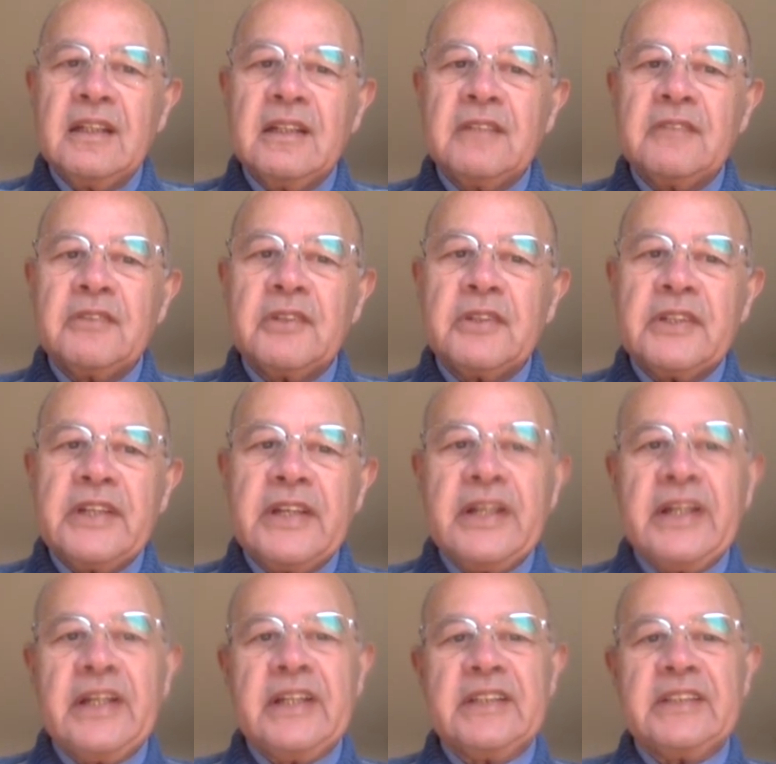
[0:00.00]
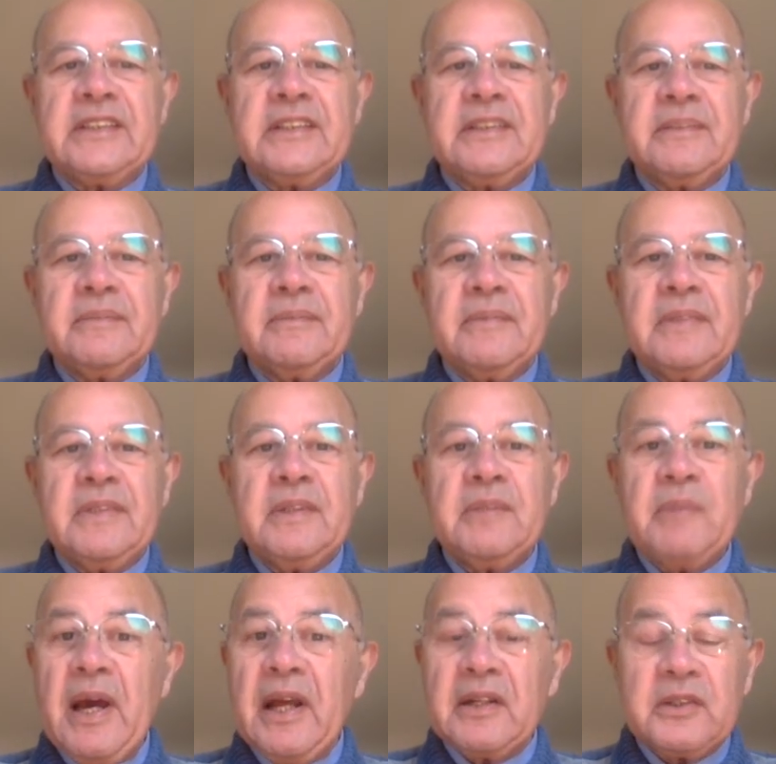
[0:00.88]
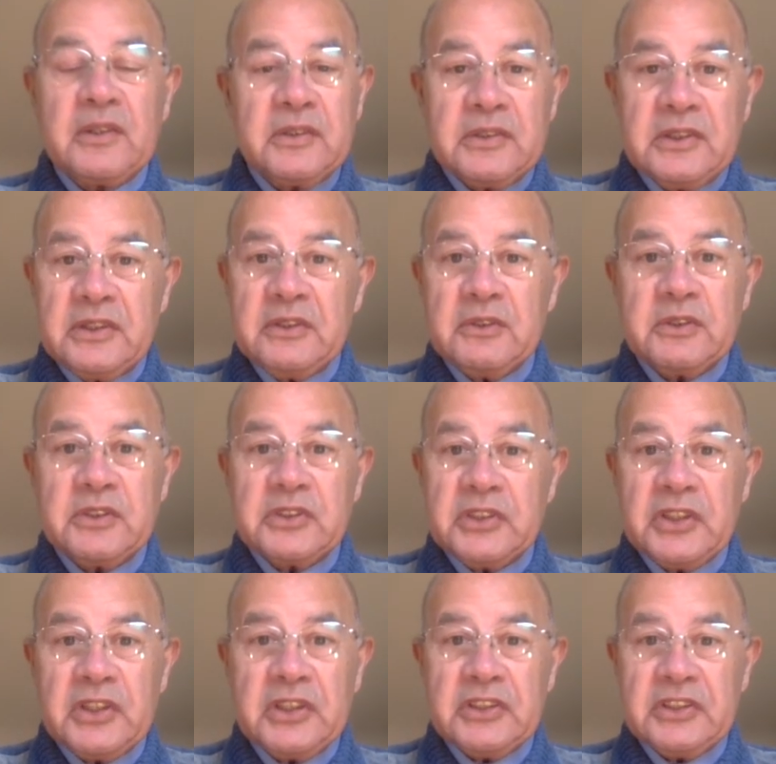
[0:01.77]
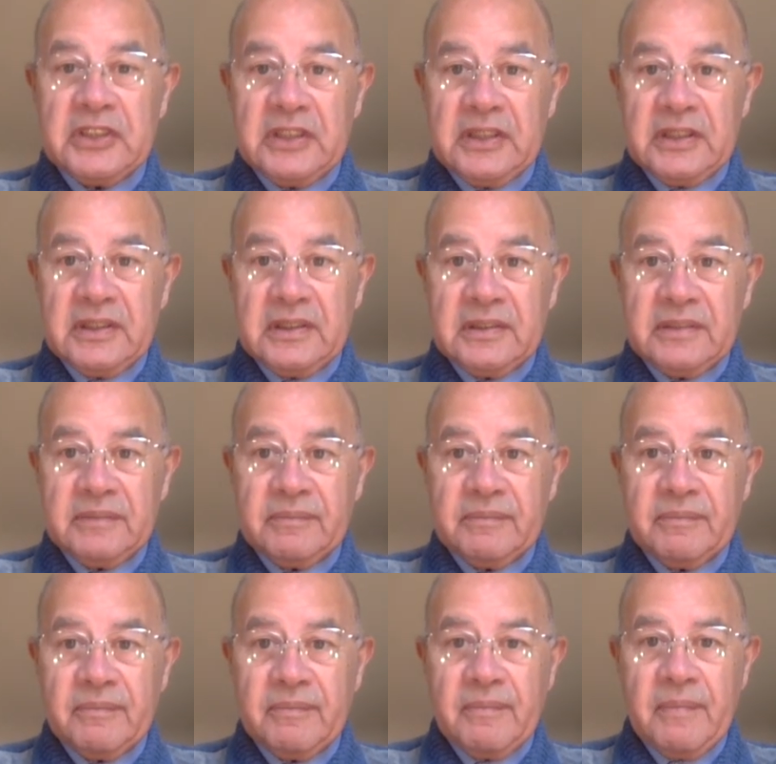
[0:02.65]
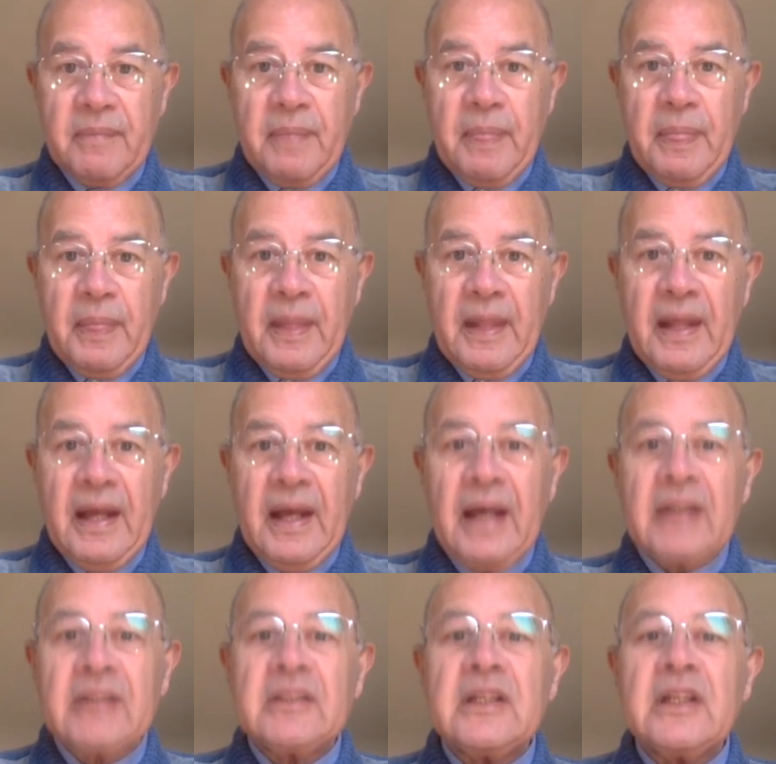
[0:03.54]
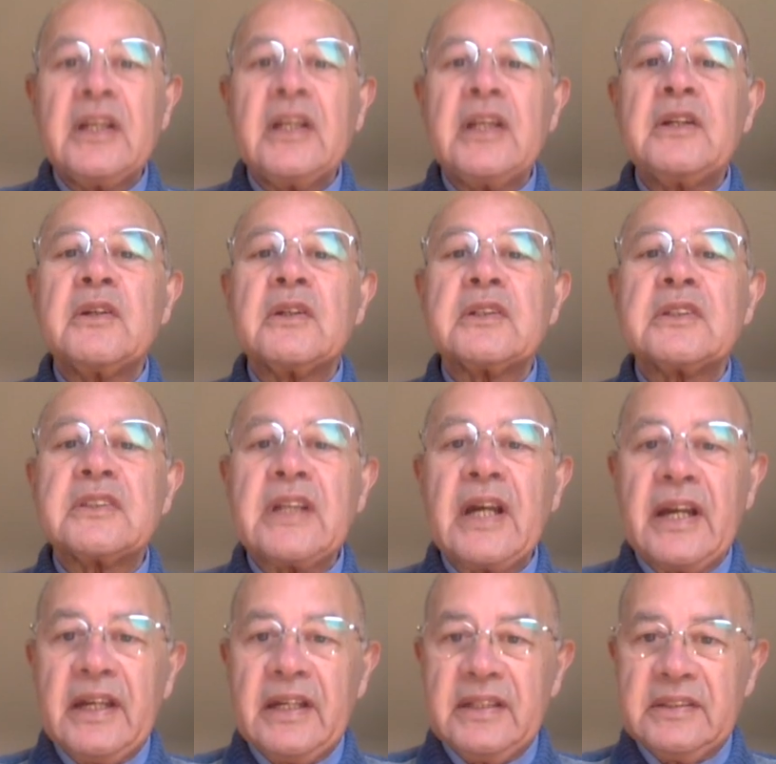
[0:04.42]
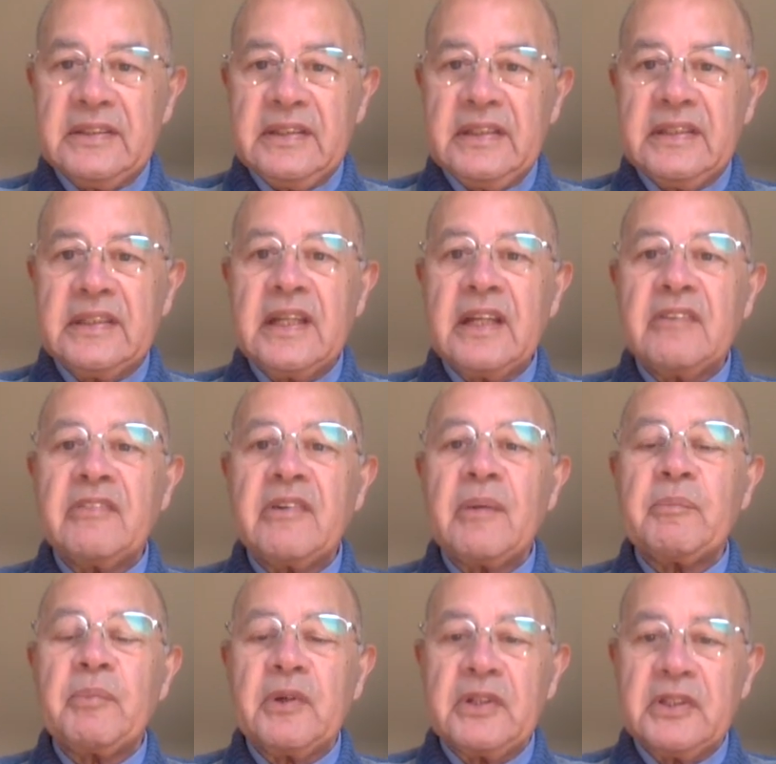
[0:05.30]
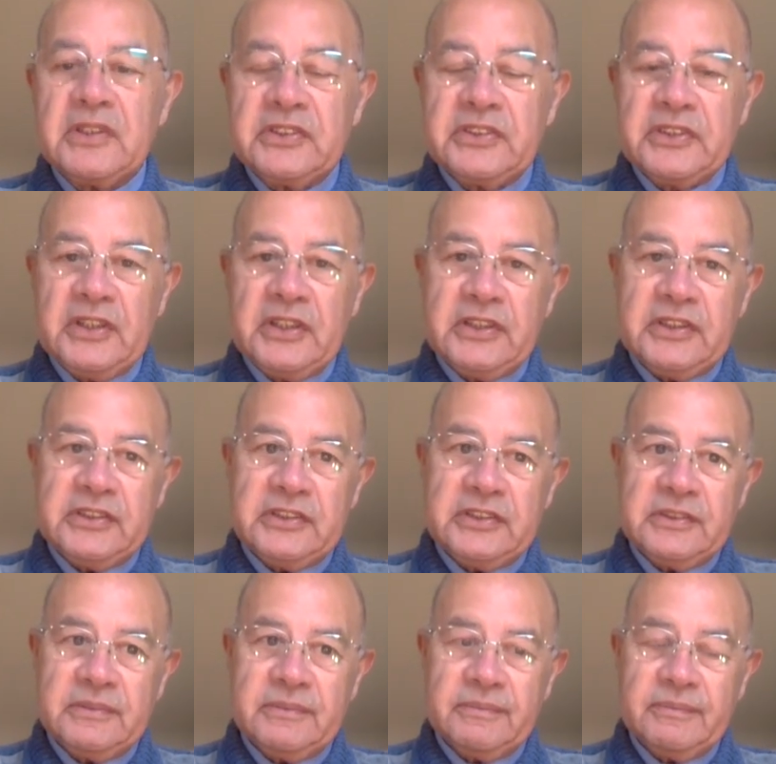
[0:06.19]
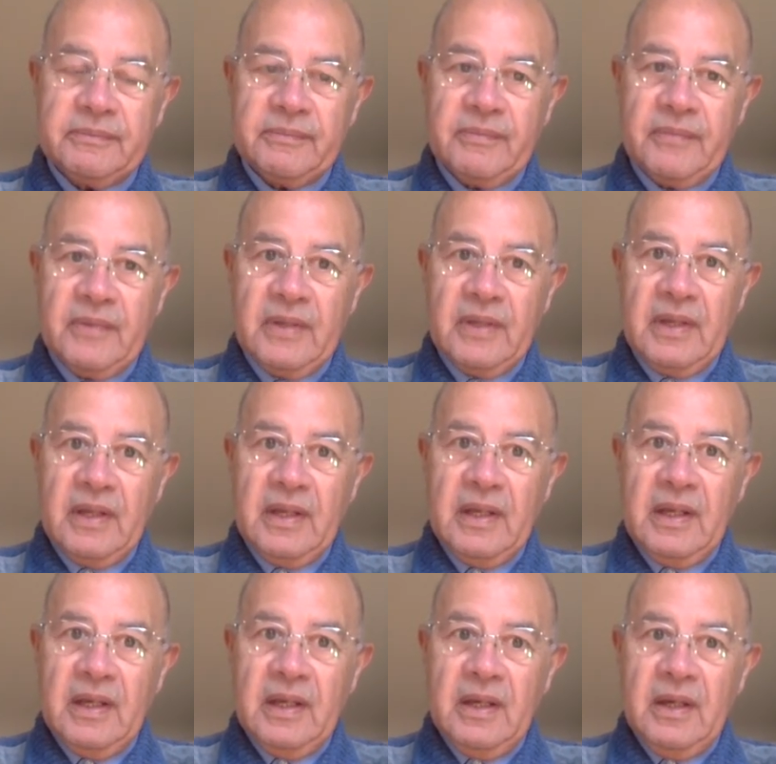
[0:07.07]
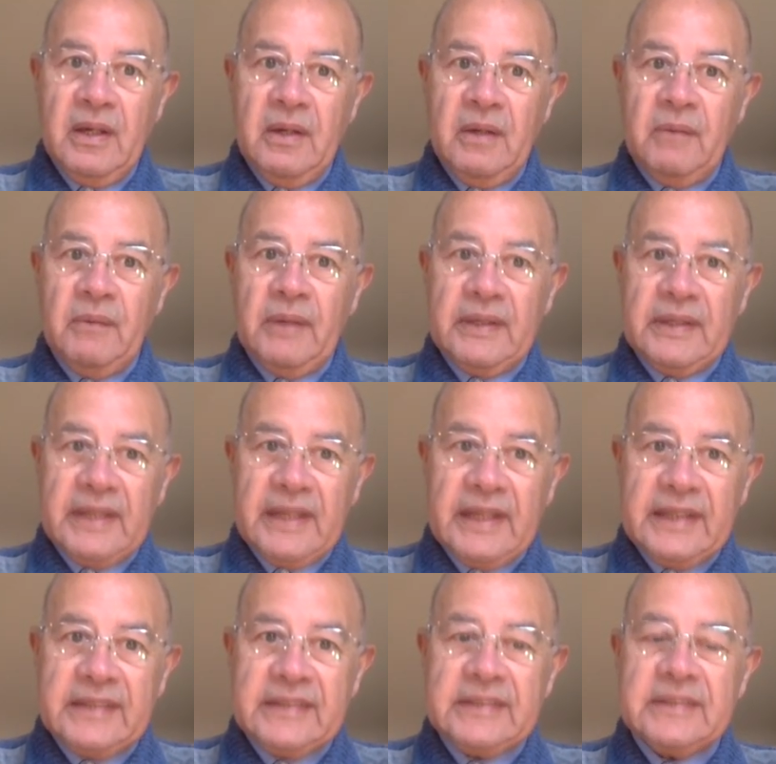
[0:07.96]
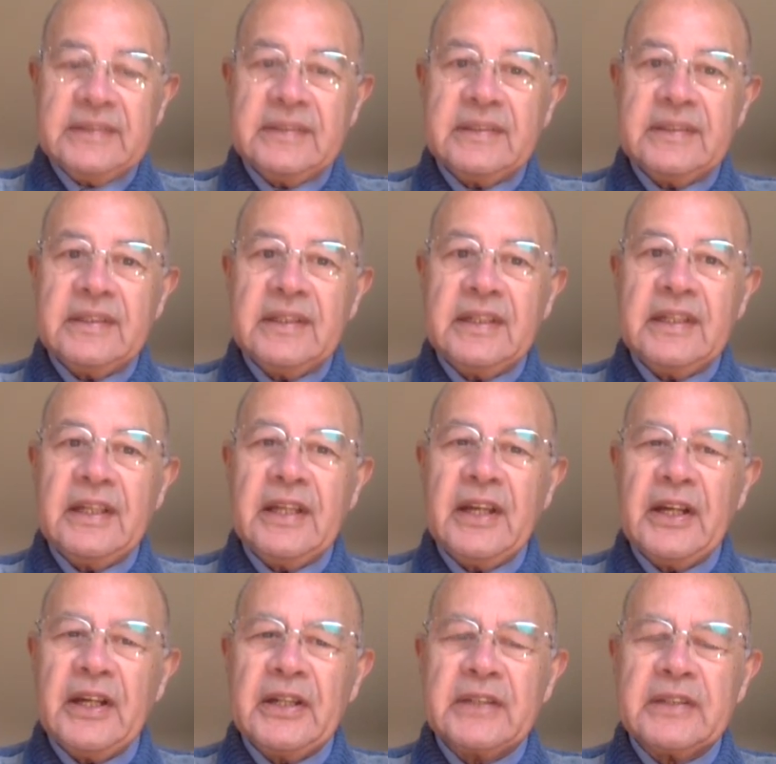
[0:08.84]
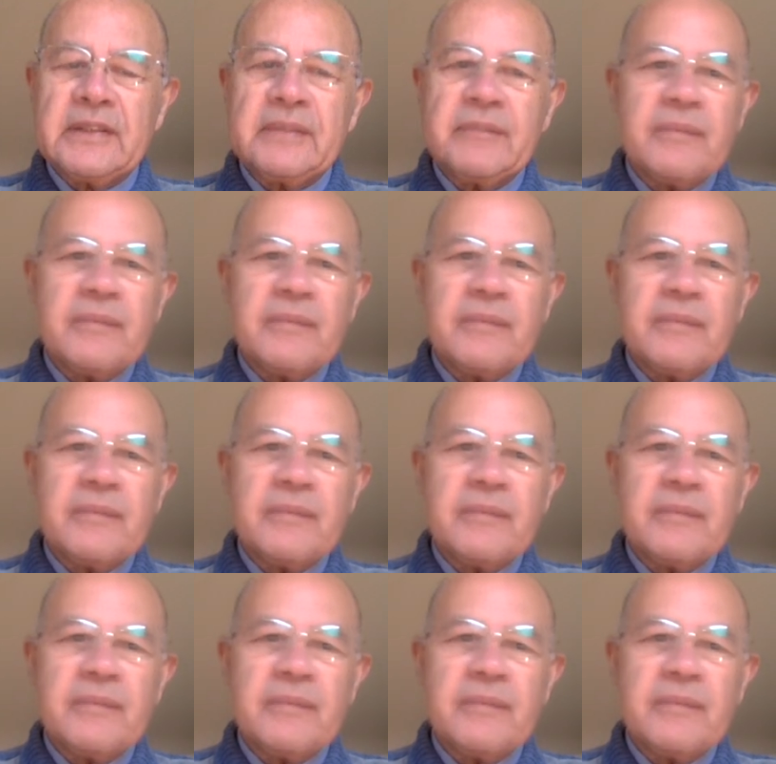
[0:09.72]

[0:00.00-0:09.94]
For years, the man continued searching until he got tired and gave up on his search. One night he heard